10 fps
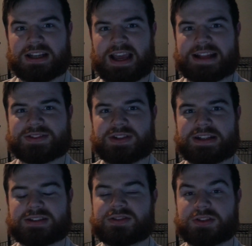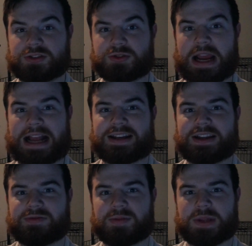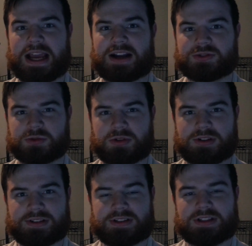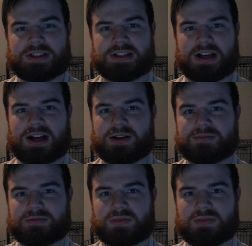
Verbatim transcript: it's it's distracting from the actual um,